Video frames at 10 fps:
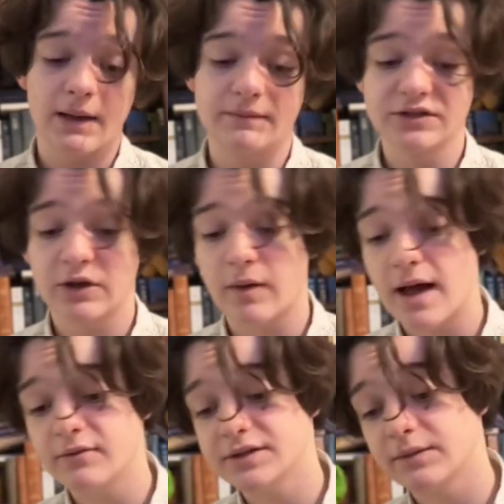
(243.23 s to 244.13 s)
So
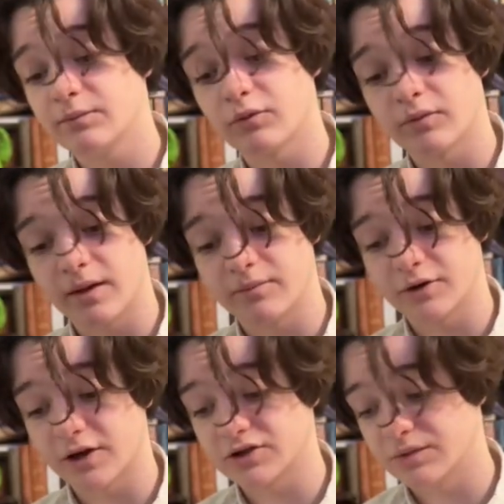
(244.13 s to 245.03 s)
I was in
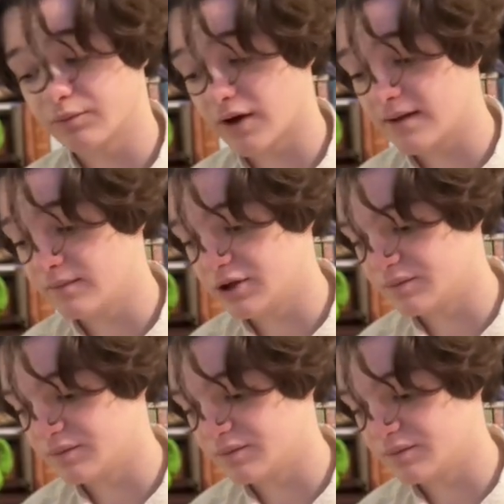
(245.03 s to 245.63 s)
production of Brighton Beach